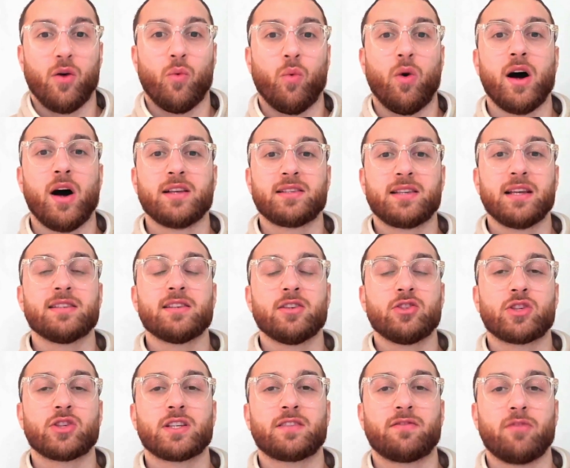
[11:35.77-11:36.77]
Wise
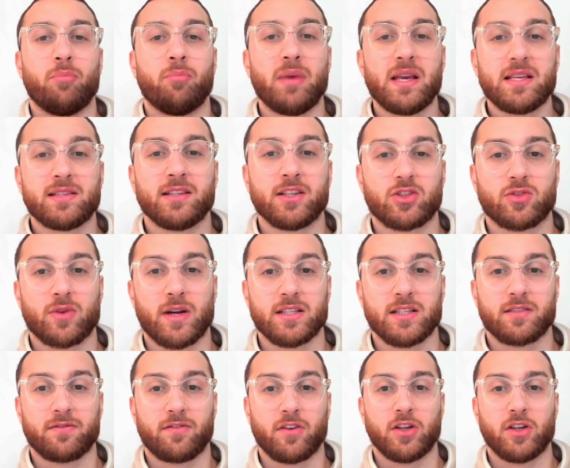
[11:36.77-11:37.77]
isn't just for business
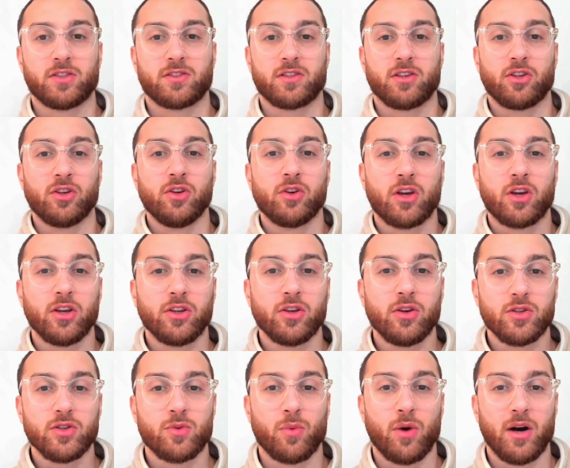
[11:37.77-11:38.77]
transfers. You can
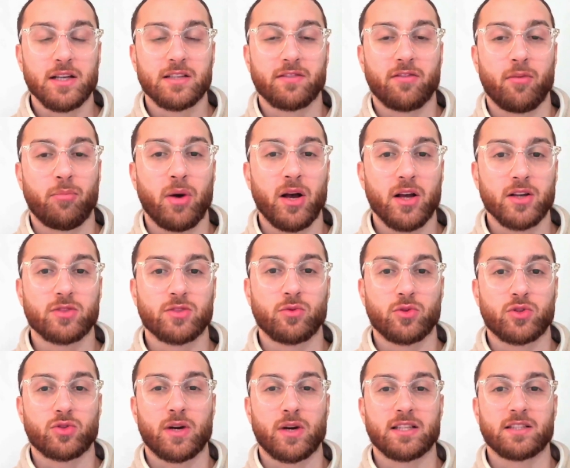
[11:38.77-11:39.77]
use Wise for
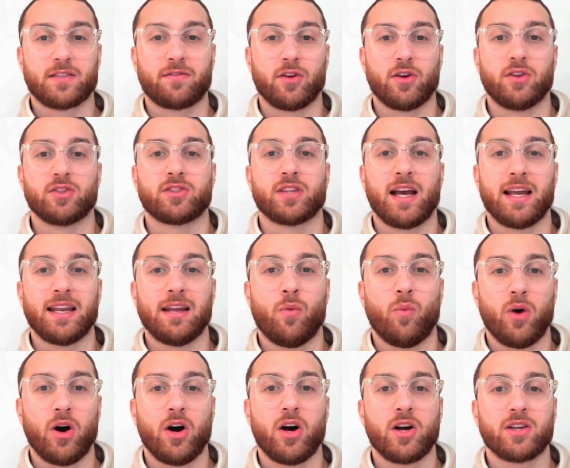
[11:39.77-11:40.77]
personal transfers and it
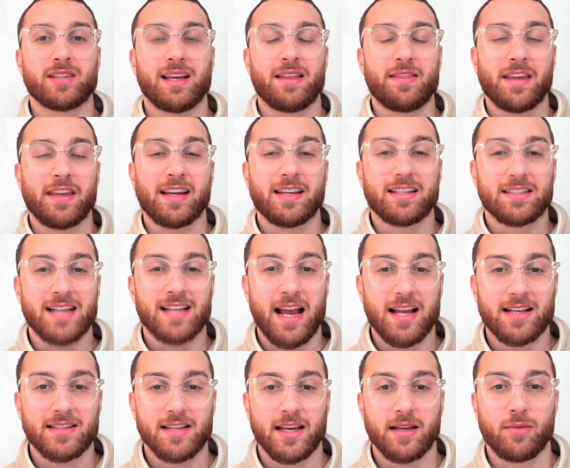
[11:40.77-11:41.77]
works in the
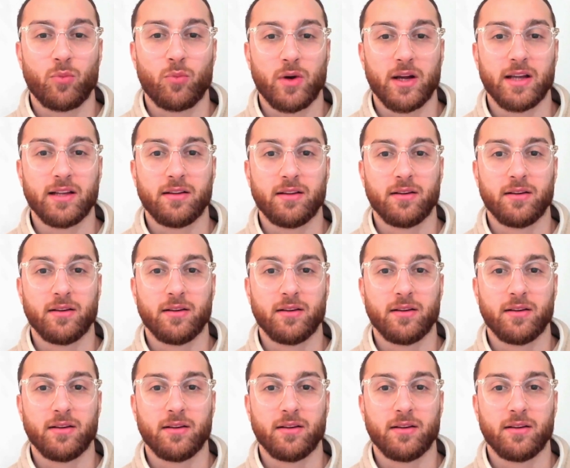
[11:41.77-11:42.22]
exact same way.